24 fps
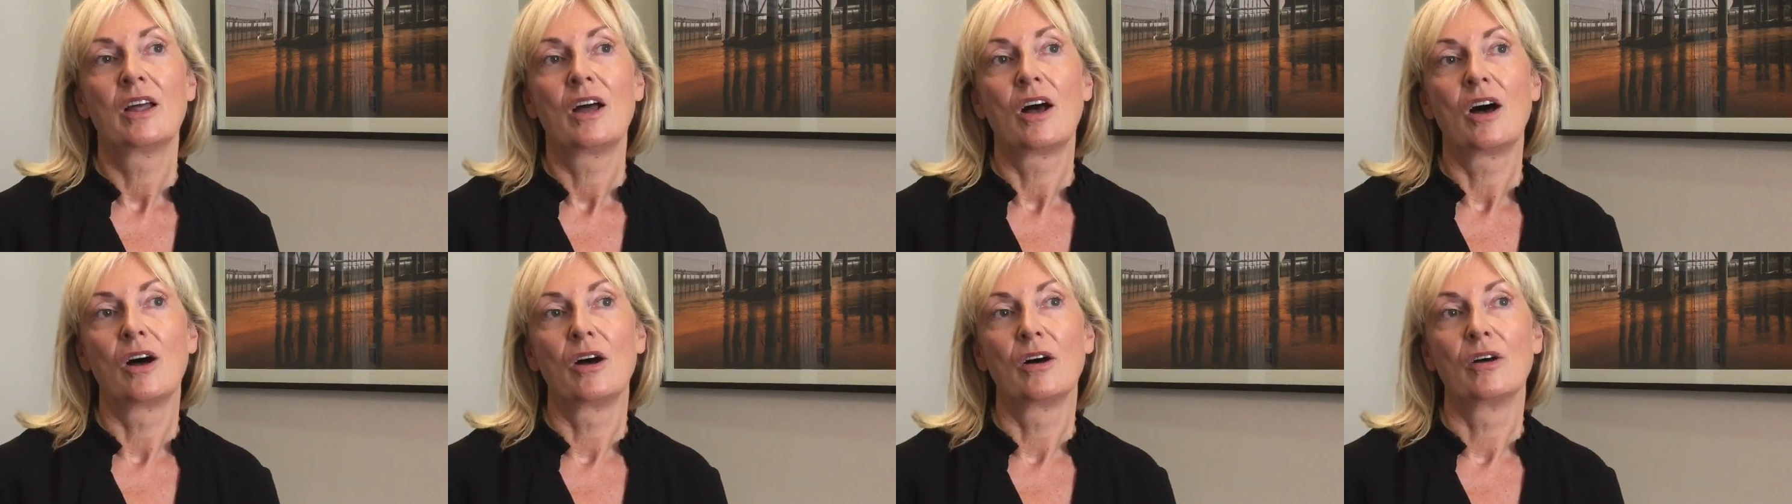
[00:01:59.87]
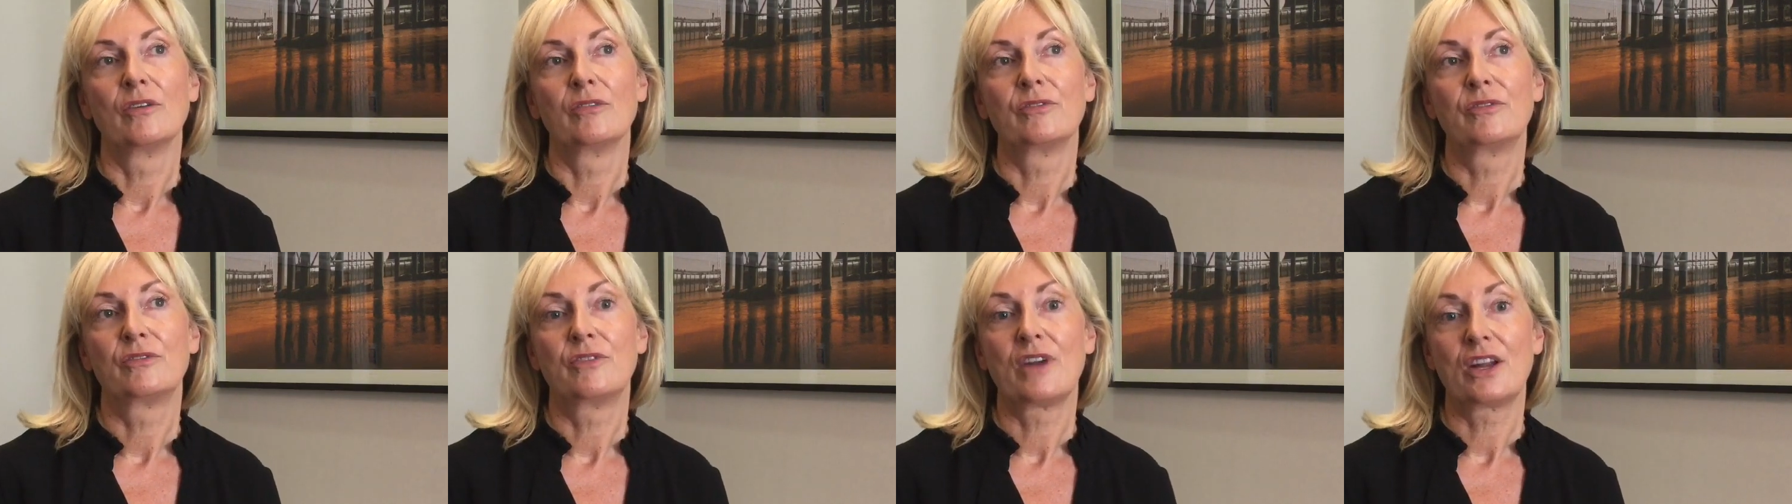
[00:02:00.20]

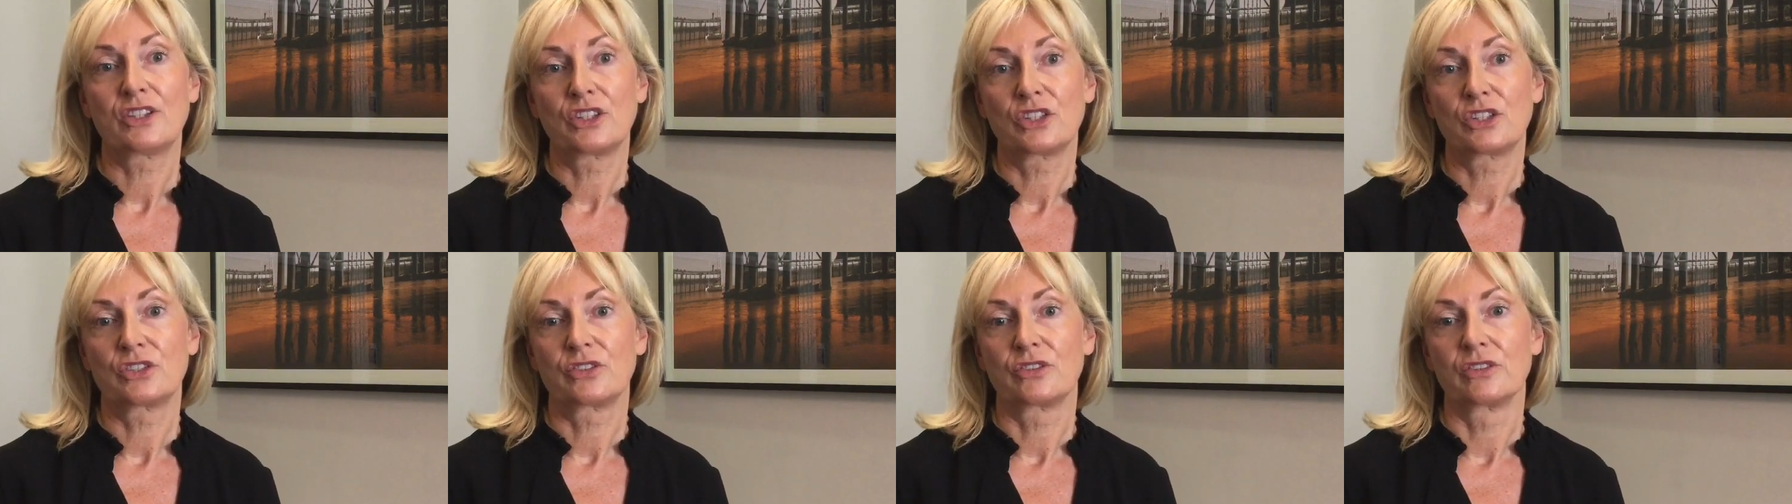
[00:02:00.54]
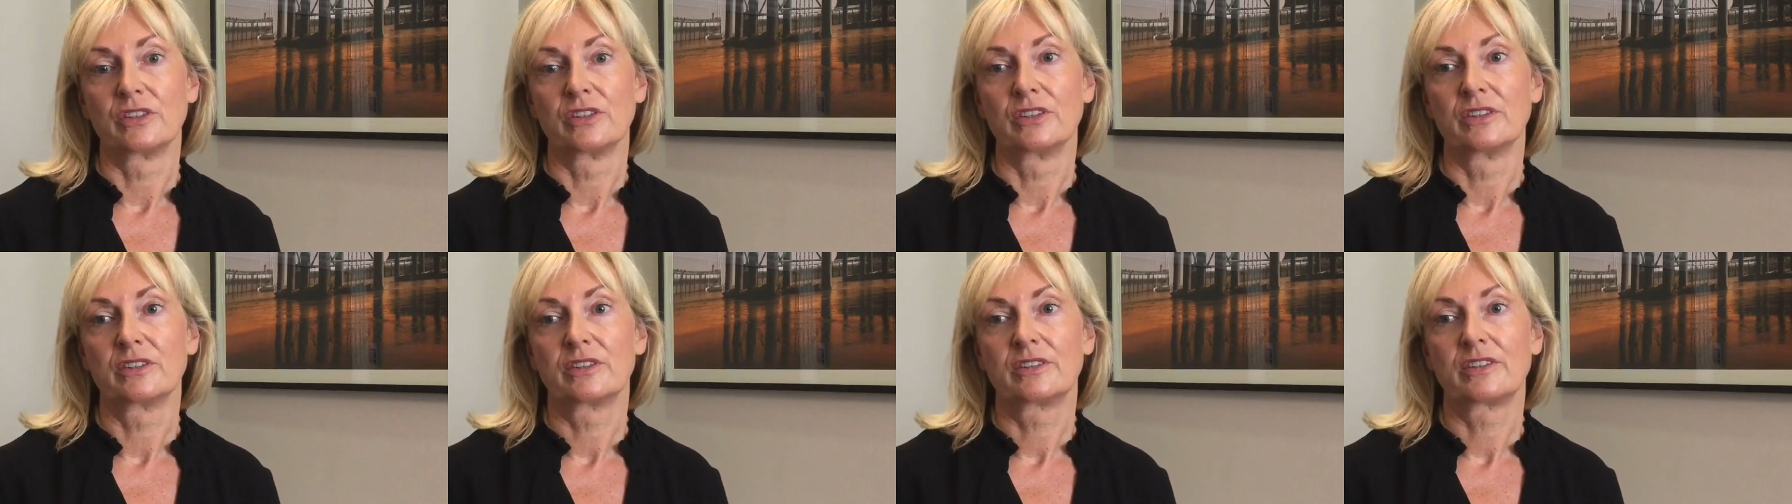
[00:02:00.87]
of
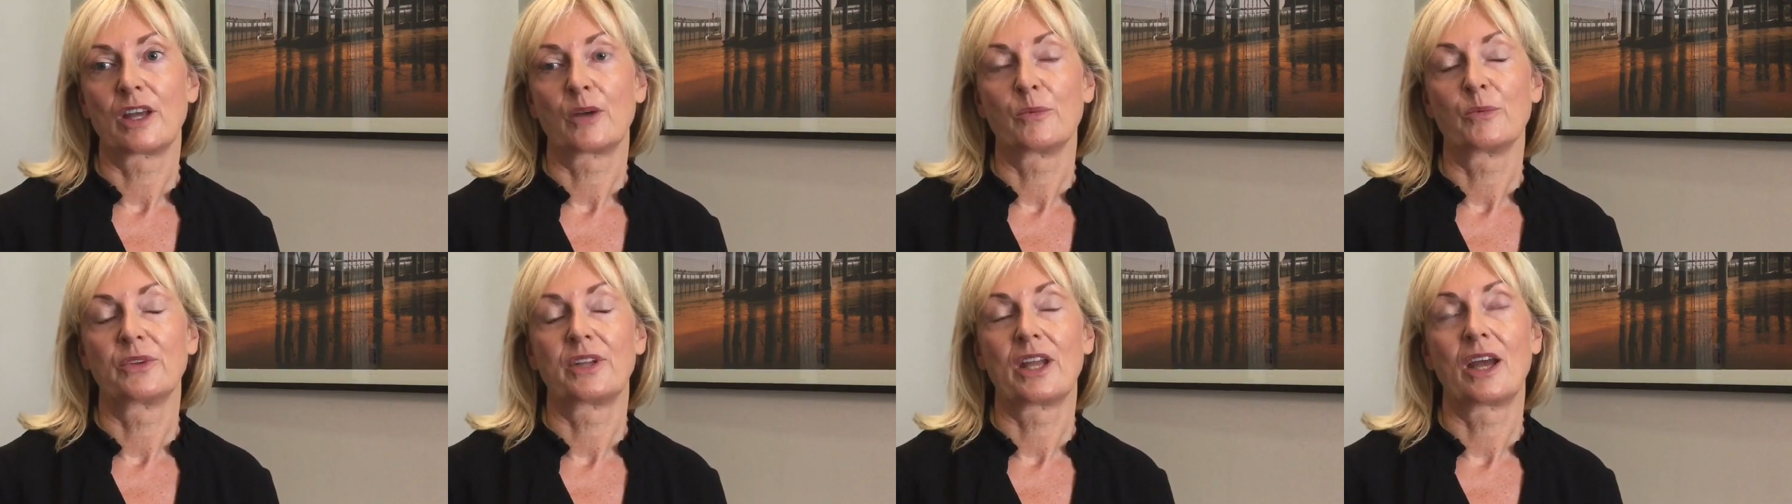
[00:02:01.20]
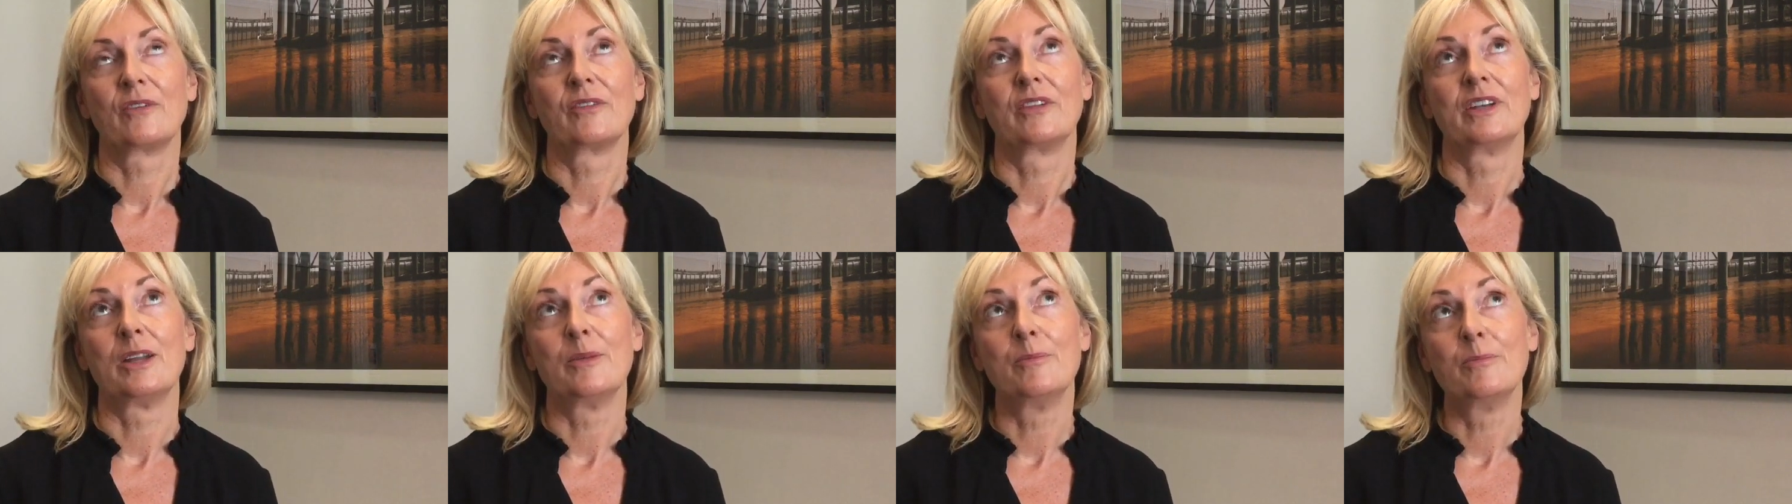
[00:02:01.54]
registrants that would
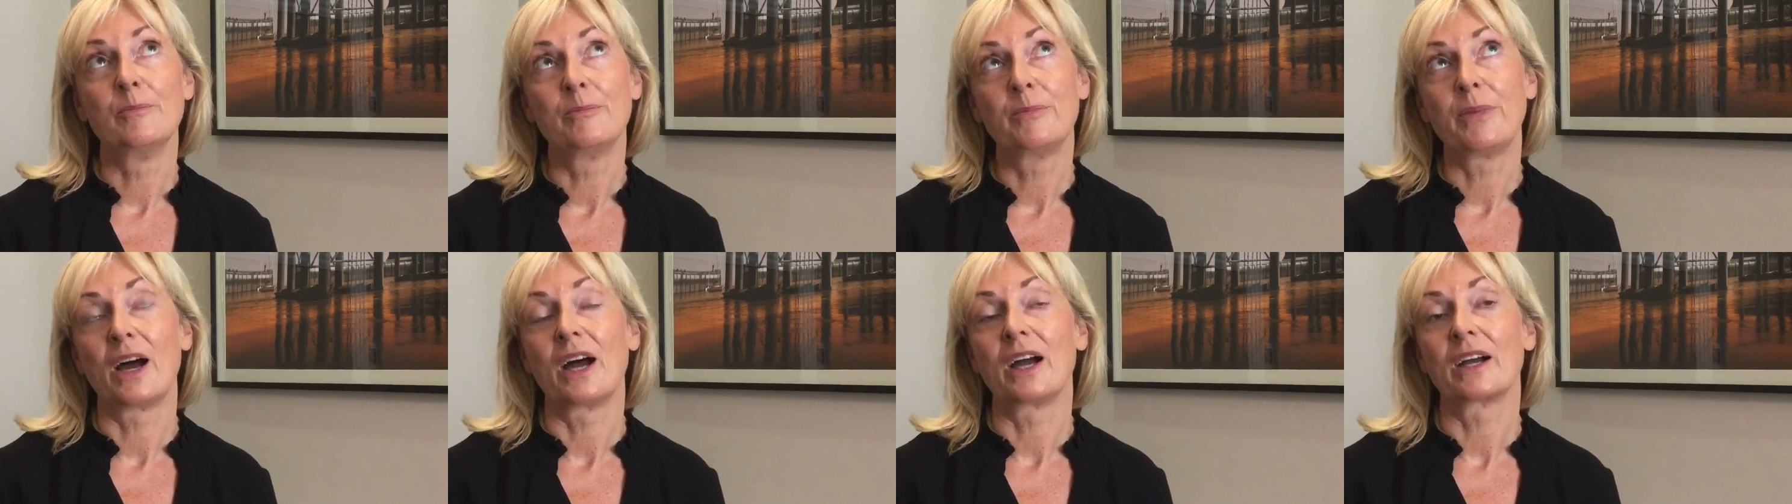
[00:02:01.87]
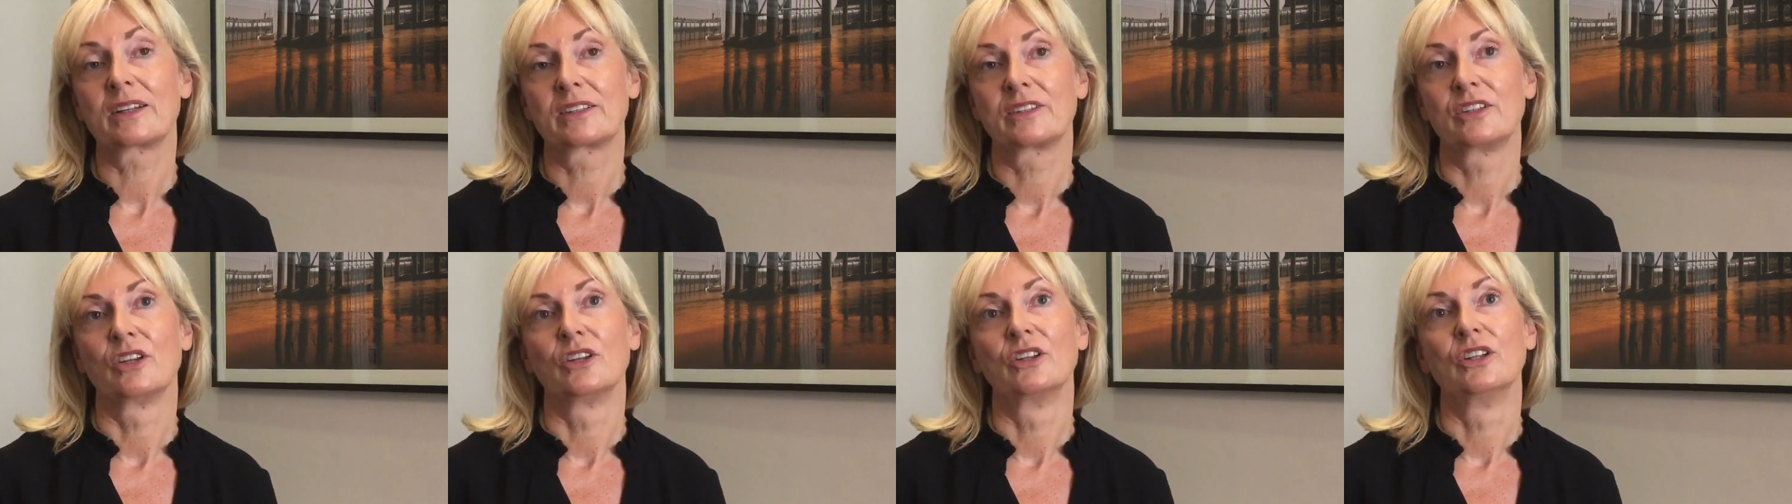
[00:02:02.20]
have an
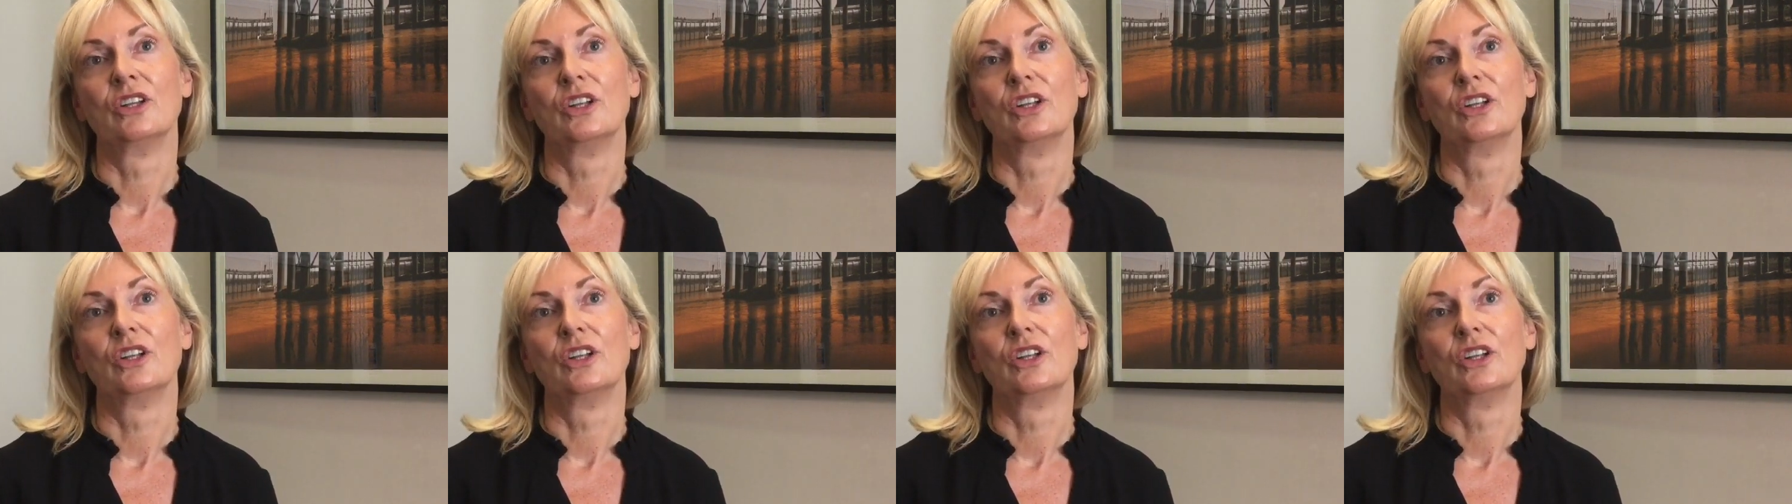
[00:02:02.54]
impact on